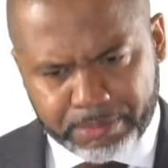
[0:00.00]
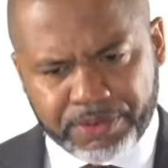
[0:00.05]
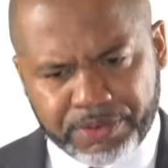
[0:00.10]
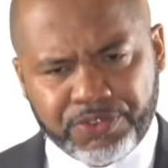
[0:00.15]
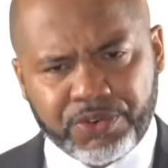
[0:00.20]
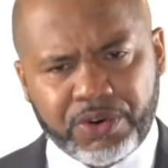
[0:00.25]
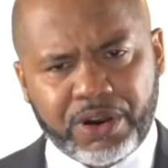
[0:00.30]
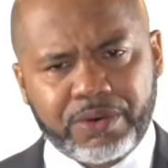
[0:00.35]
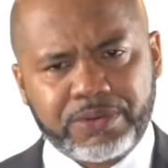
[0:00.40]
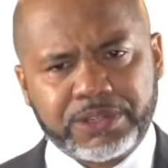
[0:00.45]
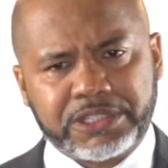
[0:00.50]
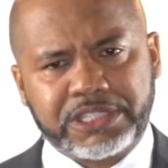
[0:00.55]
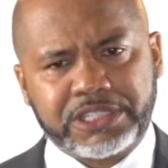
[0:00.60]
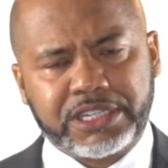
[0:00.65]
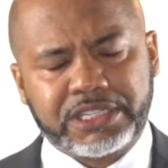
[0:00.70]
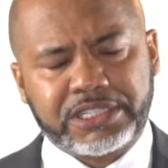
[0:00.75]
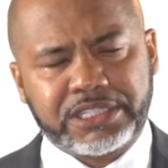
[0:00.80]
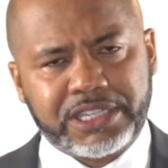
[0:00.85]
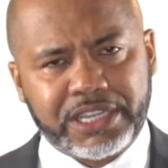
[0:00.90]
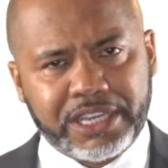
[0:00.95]
Before I was
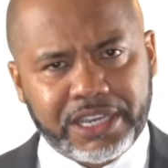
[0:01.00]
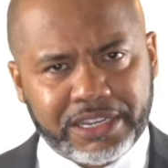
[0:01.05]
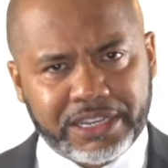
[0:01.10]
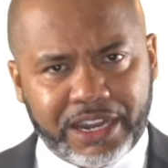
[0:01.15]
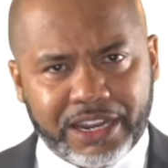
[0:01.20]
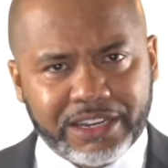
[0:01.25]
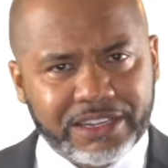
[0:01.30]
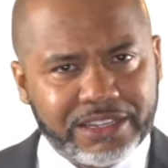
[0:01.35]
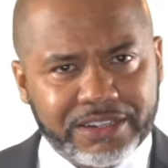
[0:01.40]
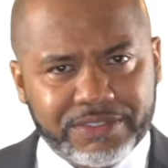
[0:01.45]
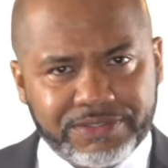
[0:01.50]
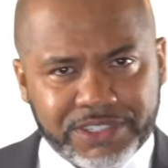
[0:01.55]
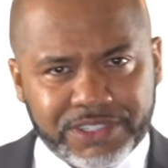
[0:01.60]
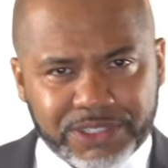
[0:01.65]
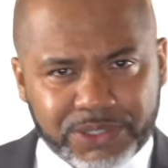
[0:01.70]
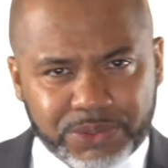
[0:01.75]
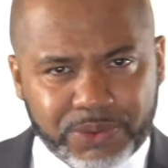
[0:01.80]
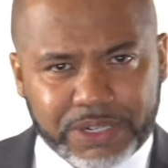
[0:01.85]
16, I lived in